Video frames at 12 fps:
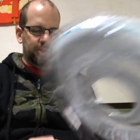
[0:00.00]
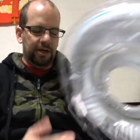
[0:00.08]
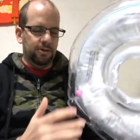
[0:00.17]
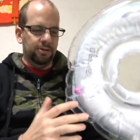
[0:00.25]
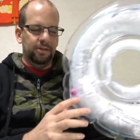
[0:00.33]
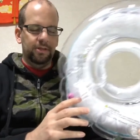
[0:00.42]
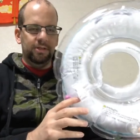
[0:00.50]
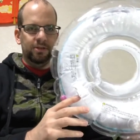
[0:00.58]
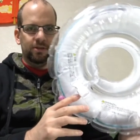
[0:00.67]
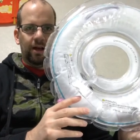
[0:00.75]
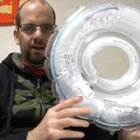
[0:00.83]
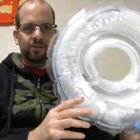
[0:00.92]
out,
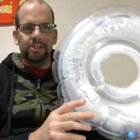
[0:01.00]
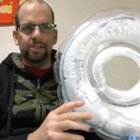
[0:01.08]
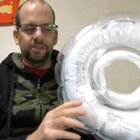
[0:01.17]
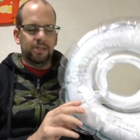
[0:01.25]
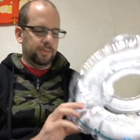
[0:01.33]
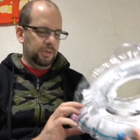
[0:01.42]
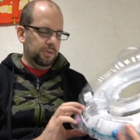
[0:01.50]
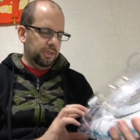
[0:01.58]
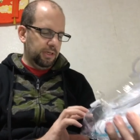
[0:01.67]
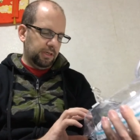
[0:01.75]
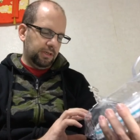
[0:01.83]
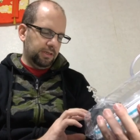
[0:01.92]
obviously stop
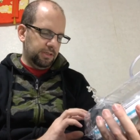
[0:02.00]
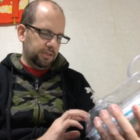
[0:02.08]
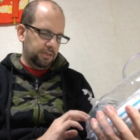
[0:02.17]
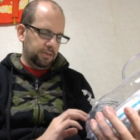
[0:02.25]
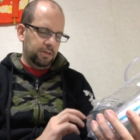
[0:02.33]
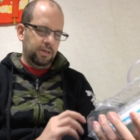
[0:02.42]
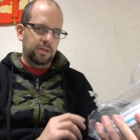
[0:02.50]
using it because